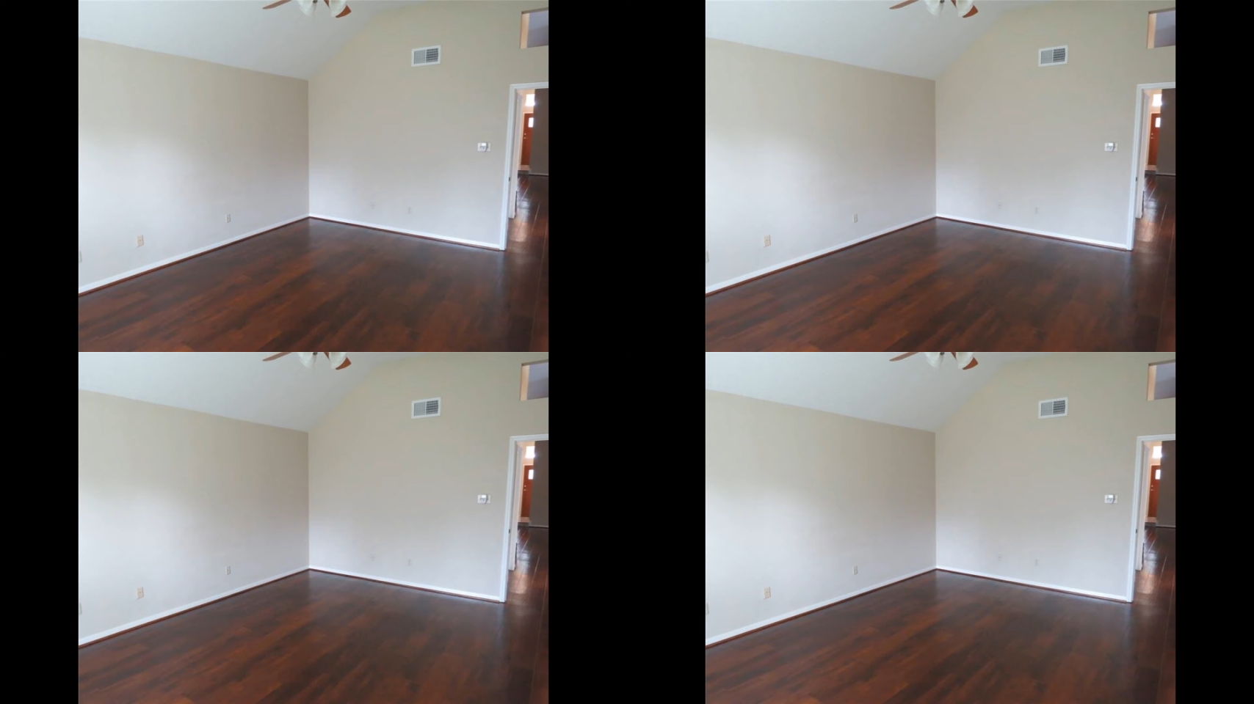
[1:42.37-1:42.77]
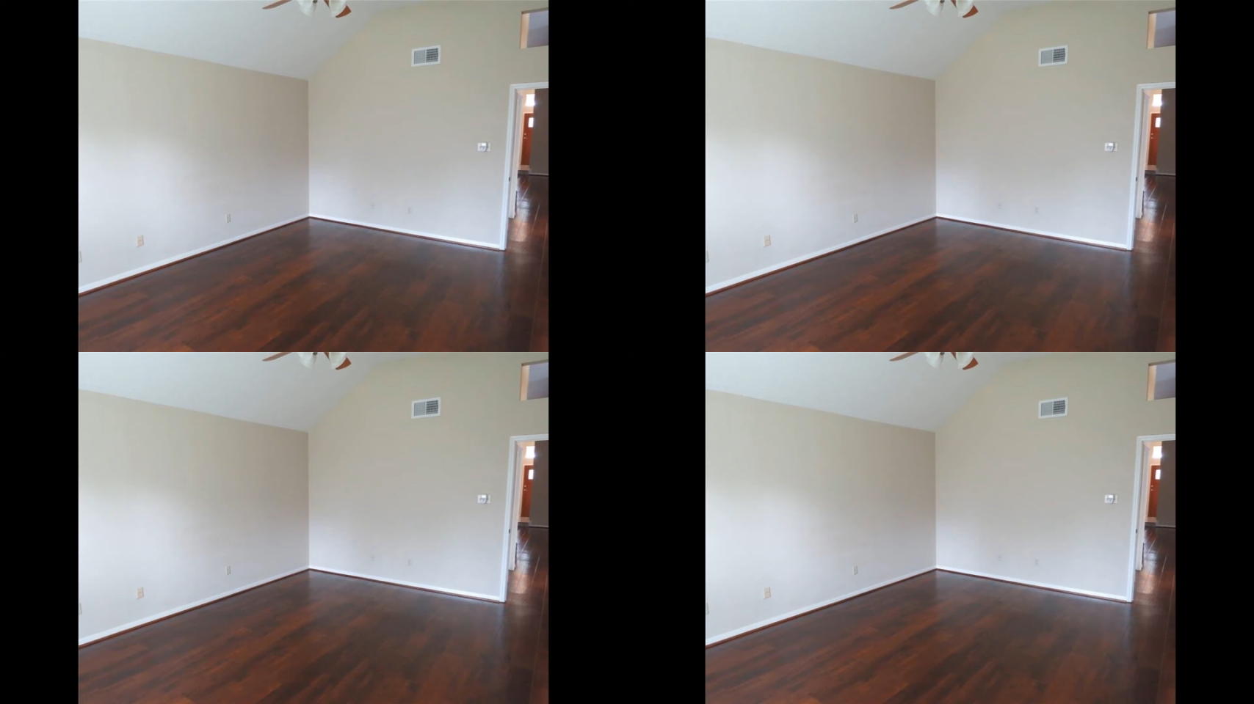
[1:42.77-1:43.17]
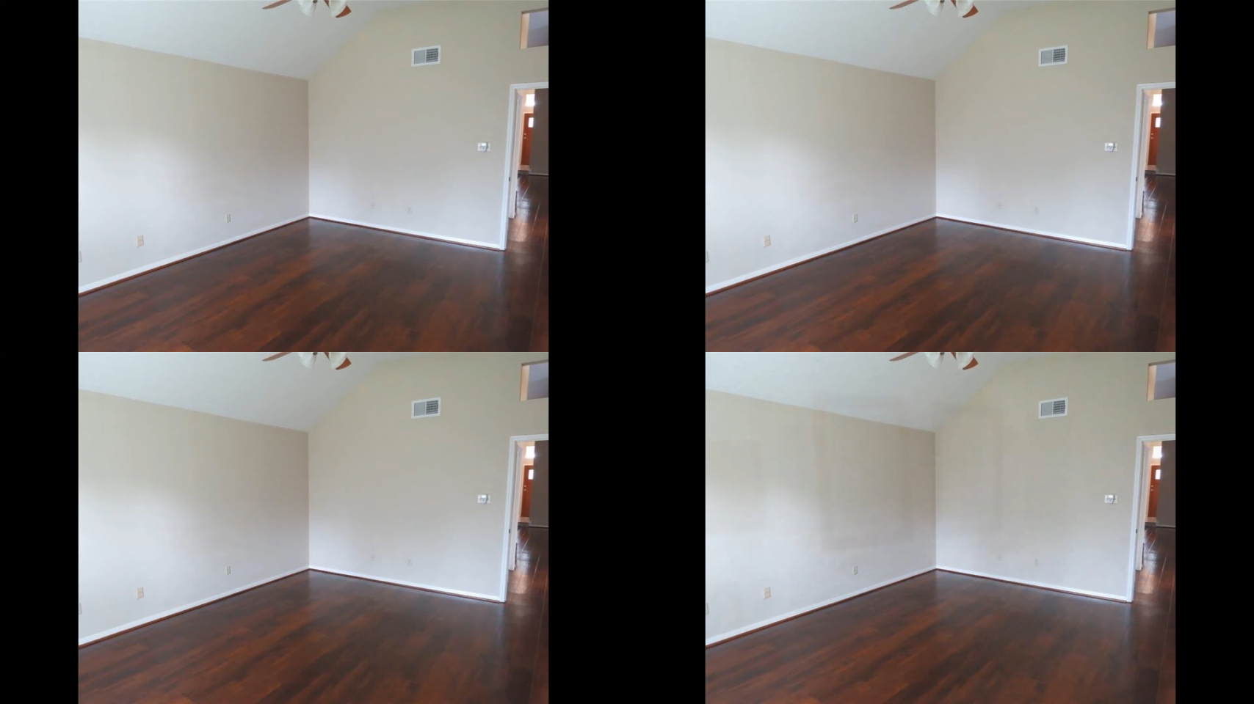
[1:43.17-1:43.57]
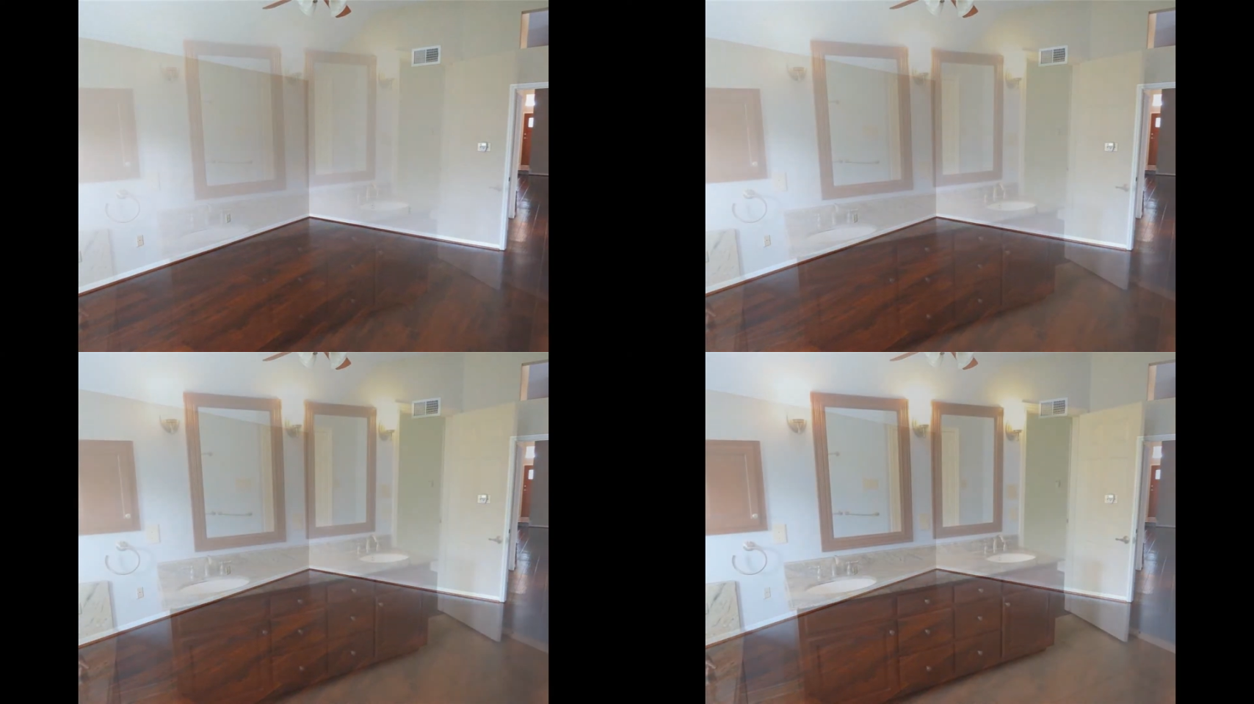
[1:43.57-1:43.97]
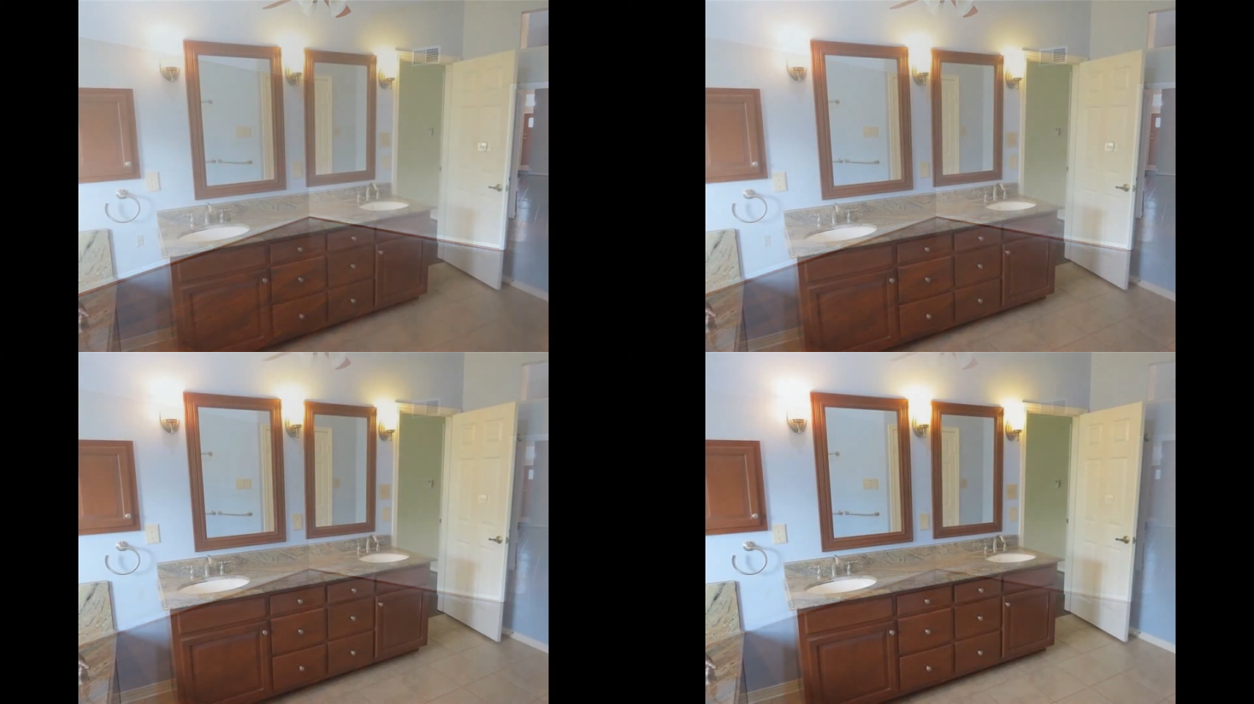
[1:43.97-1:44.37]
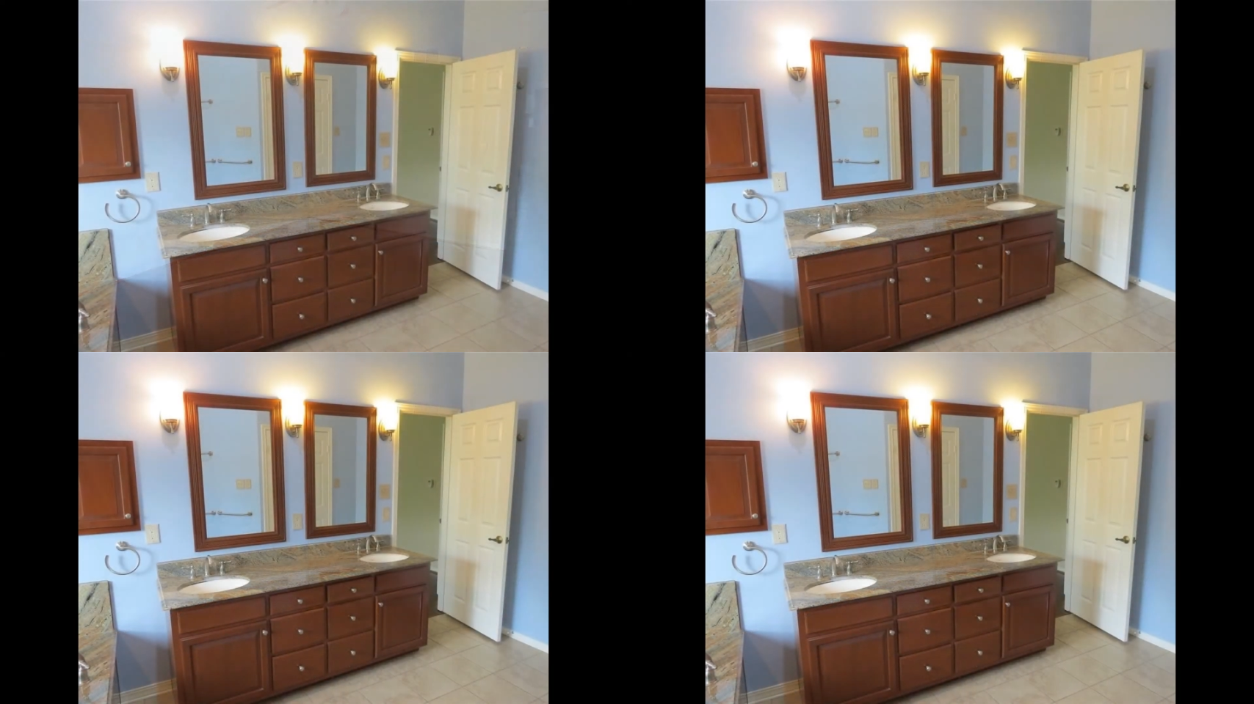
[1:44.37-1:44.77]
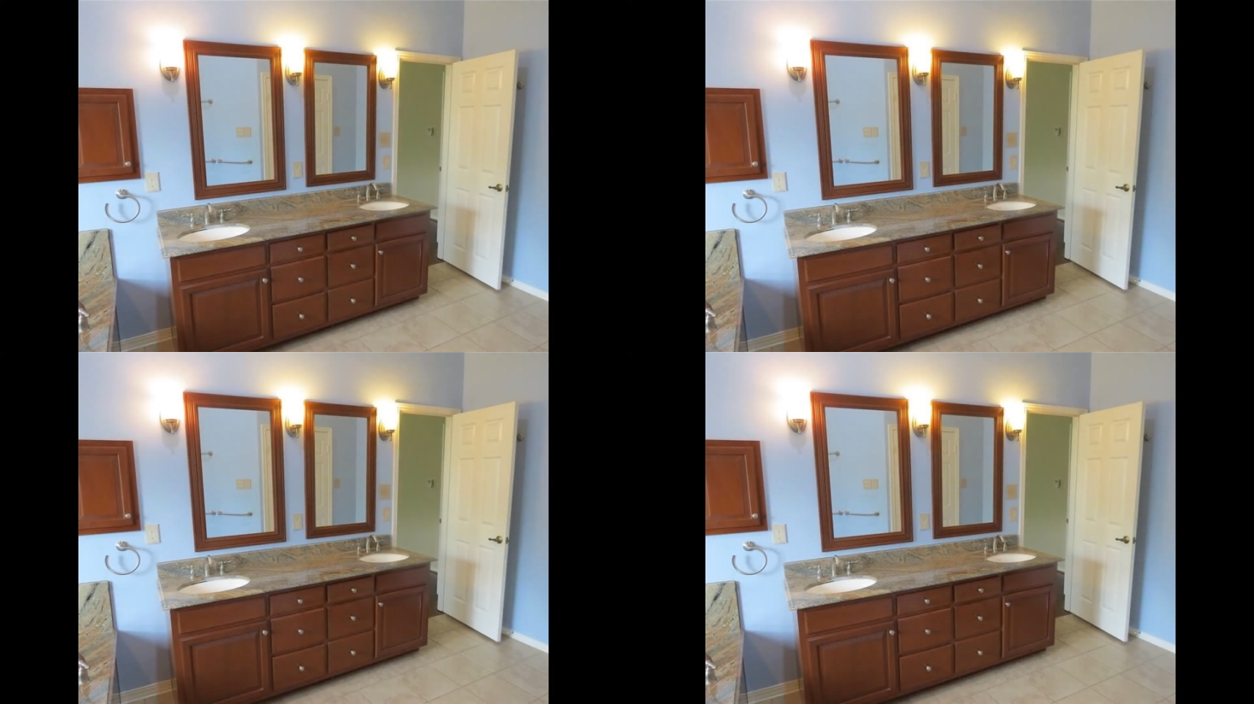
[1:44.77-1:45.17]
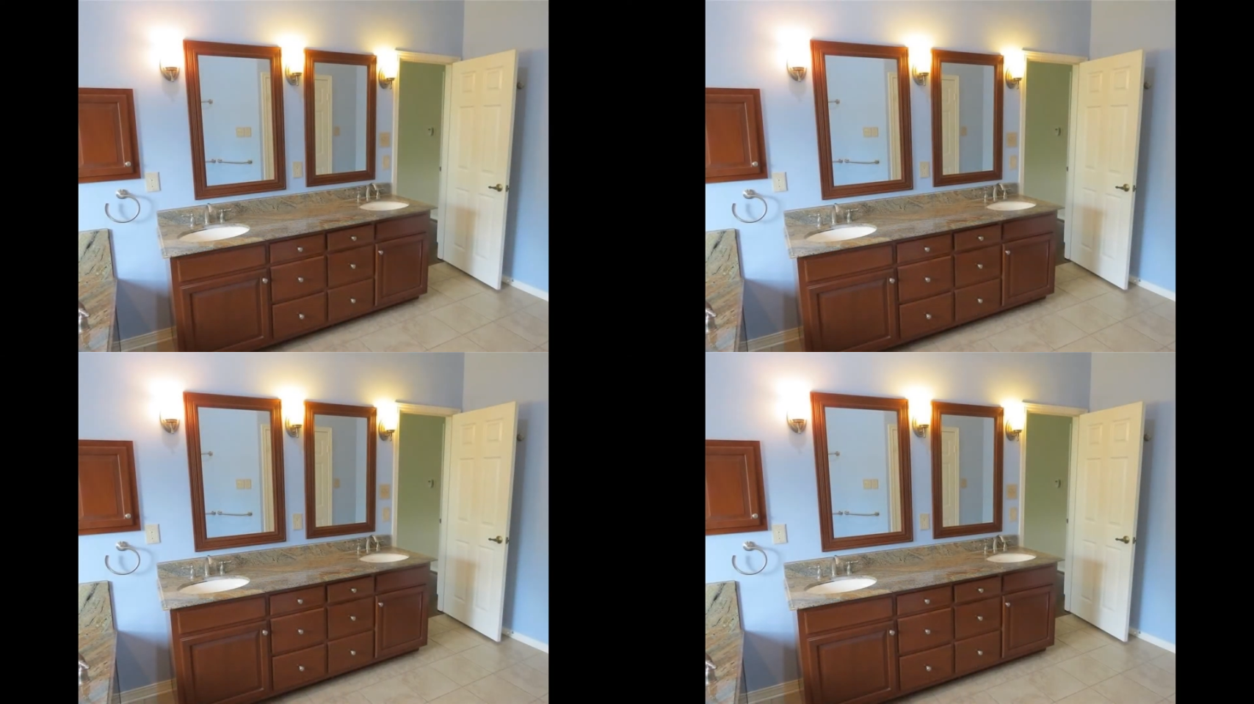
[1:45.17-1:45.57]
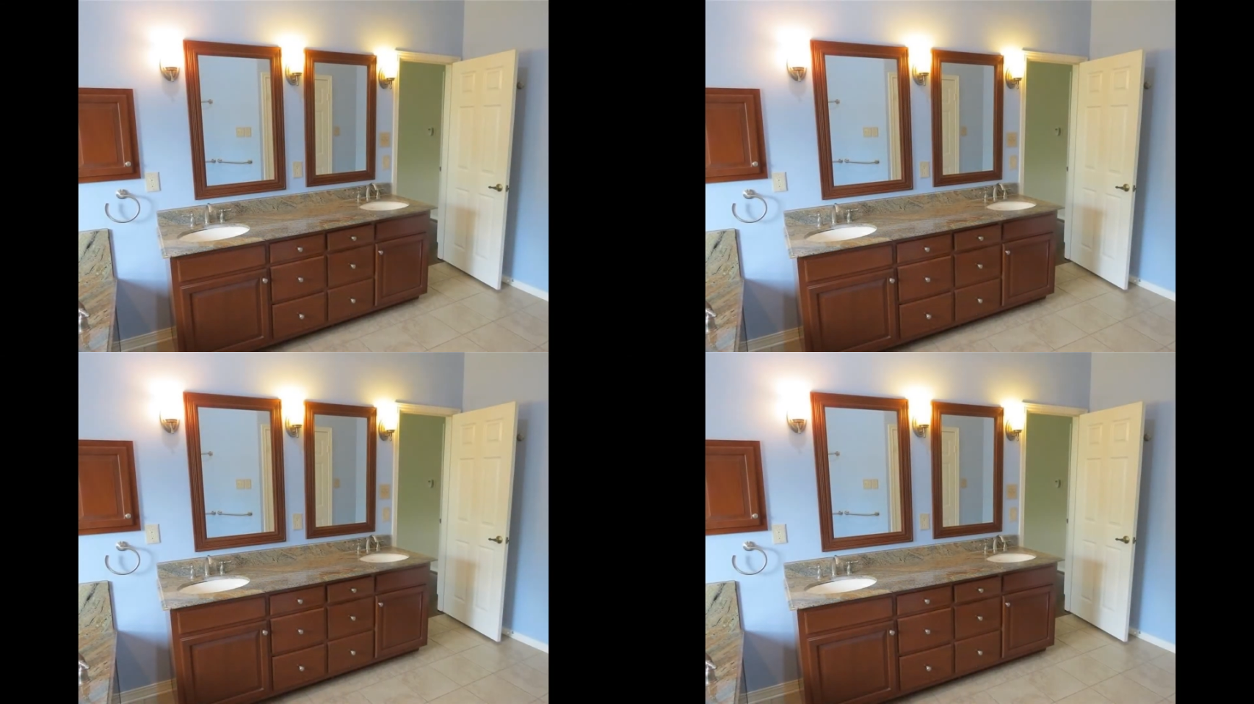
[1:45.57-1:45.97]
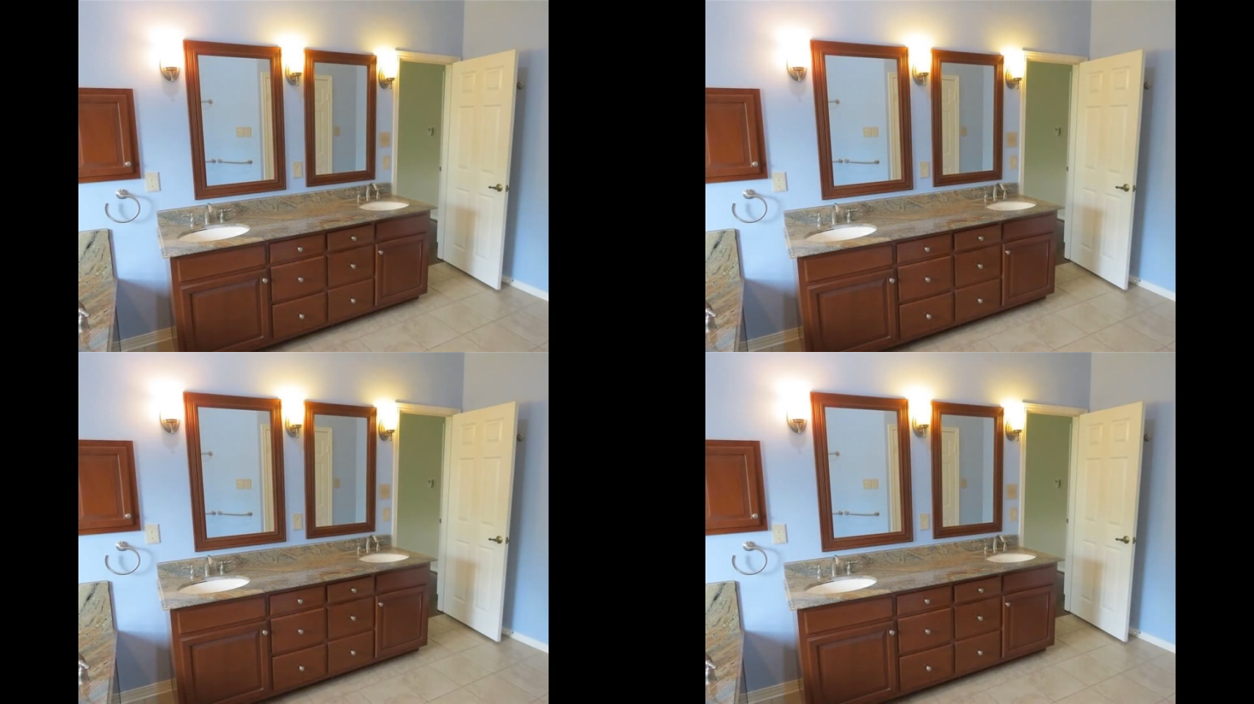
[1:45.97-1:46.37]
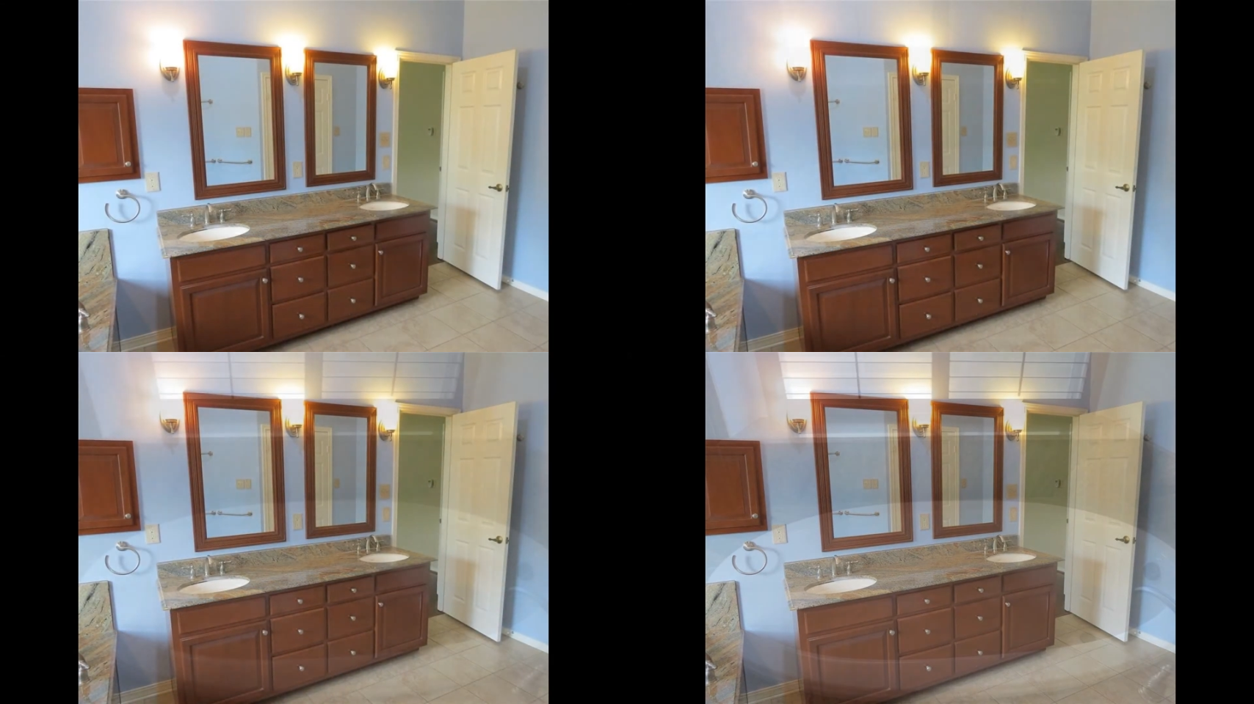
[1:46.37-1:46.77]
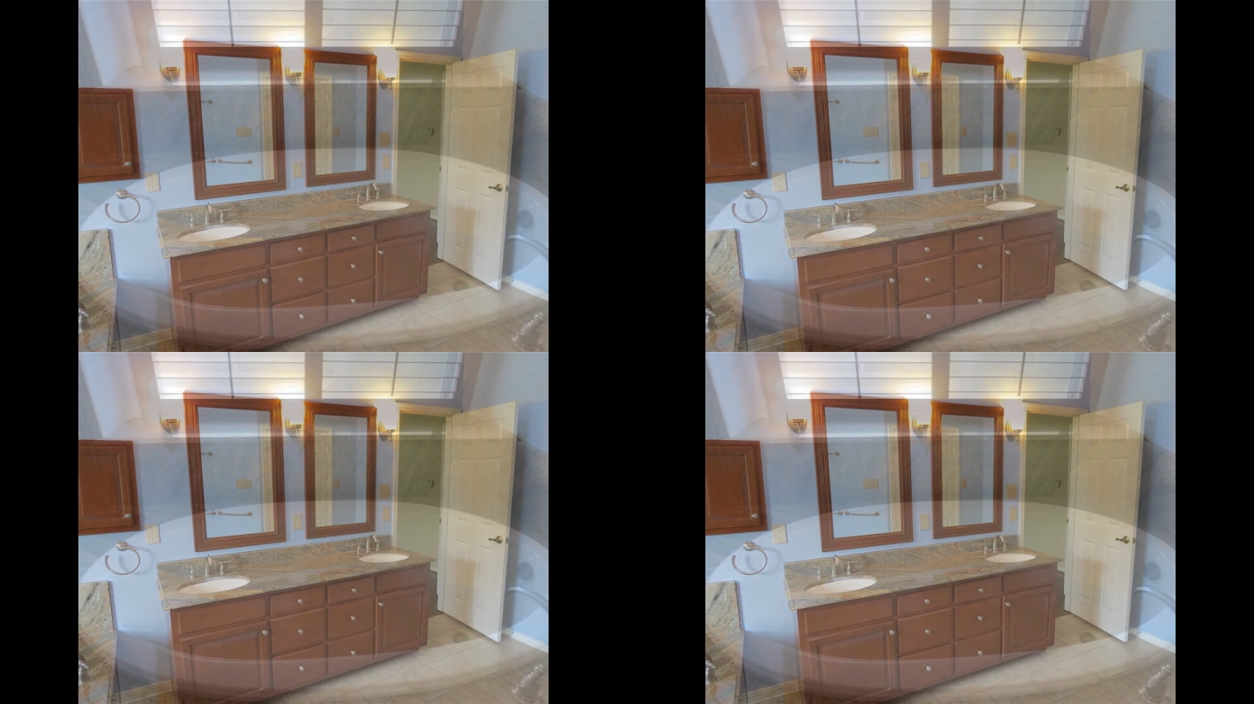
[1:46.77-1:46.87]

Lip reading: (no speaker visible)